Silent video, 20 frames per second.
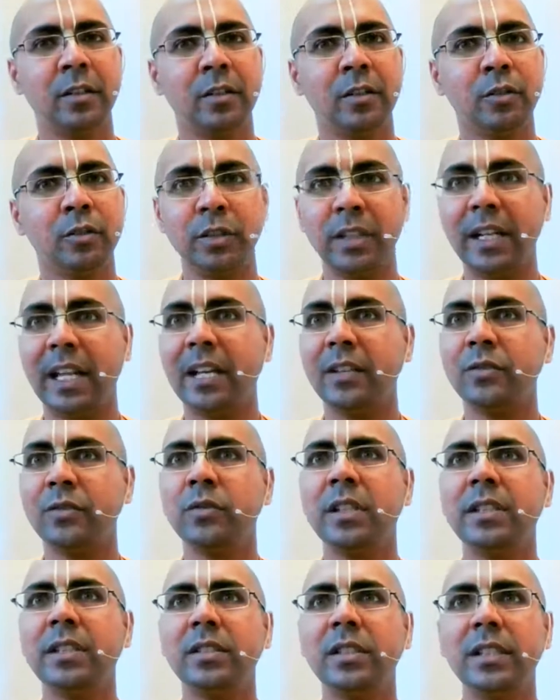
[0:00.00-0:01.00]
so that as
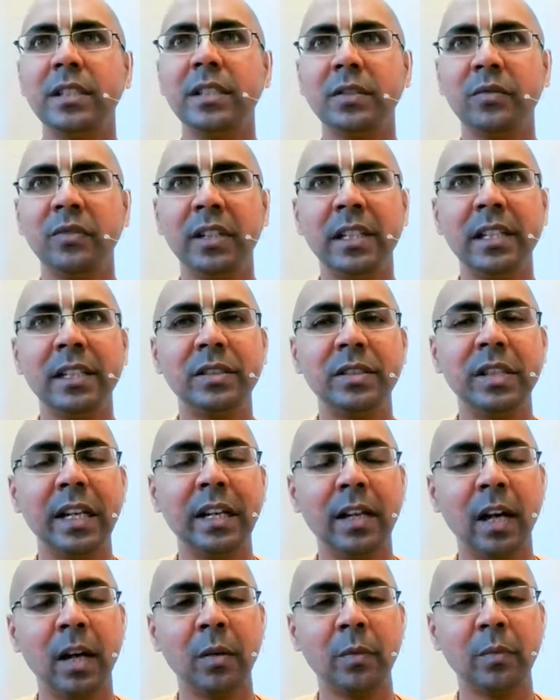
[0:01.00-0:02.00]
soon as these feelings they
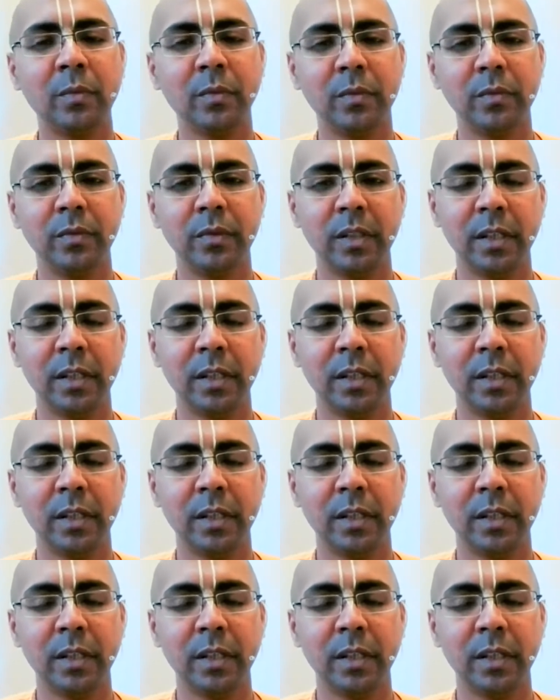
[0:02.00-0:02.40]
come,